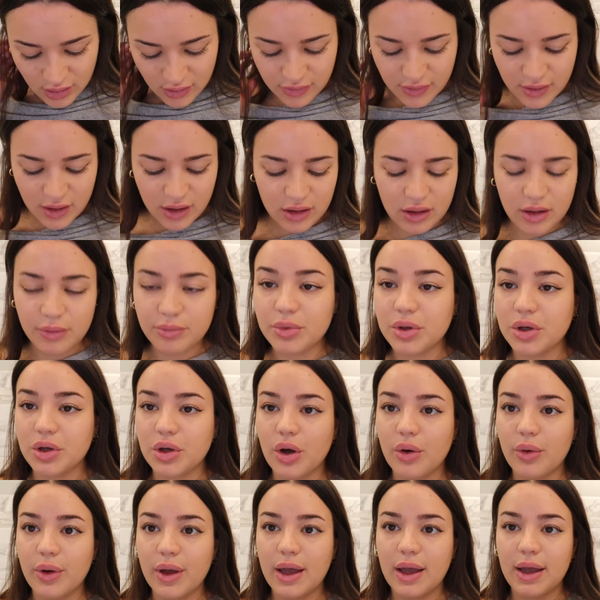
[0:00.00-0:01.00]
And then I'm gonna
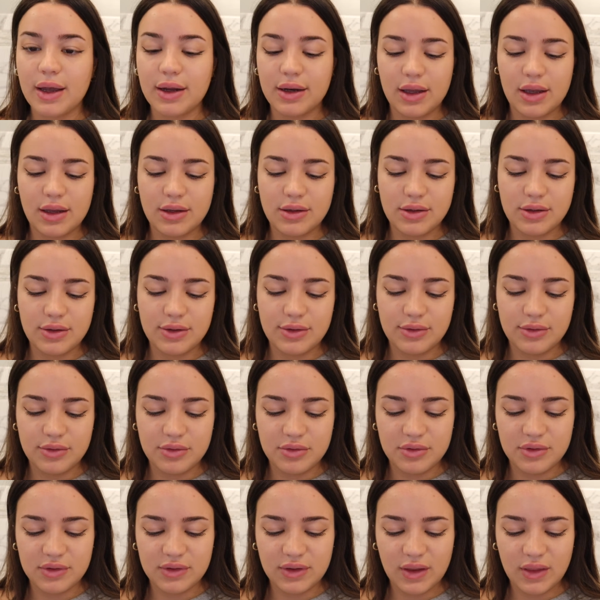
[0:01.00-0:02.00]
go ahead and
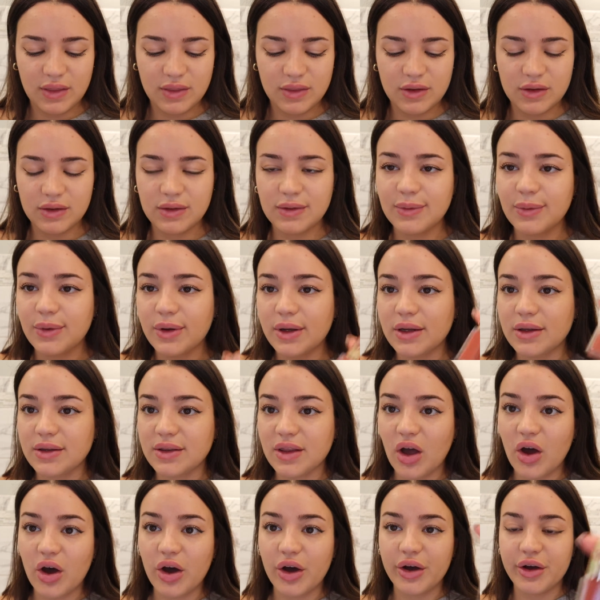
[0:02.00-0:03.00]
use this one.
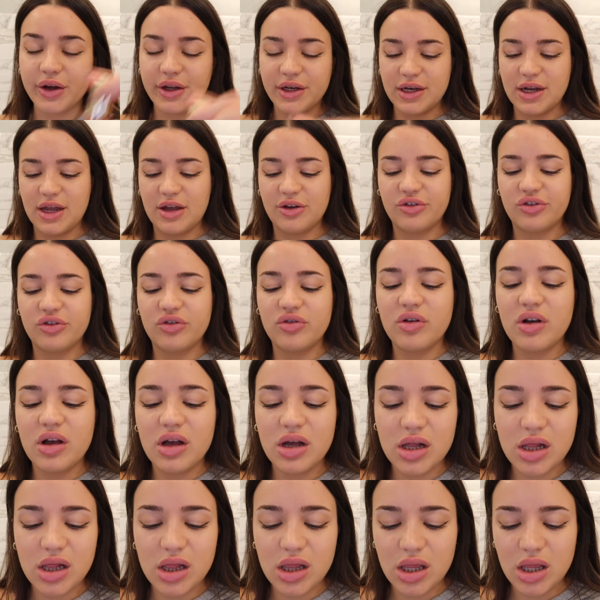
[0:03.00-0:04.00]
It's all
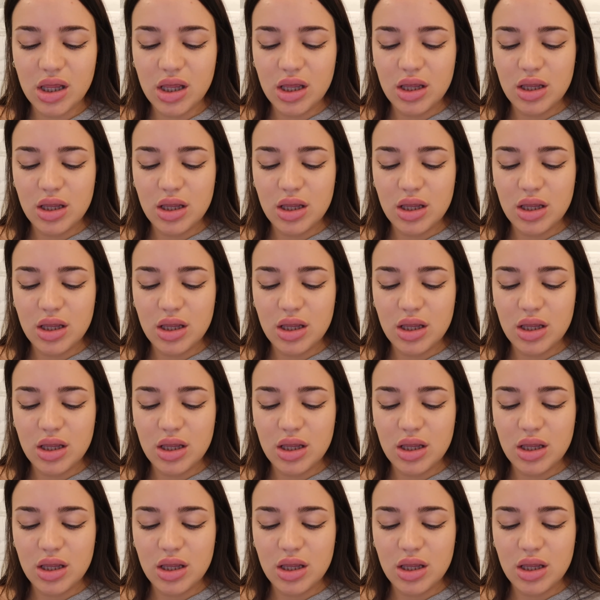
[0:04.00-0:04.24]
natural.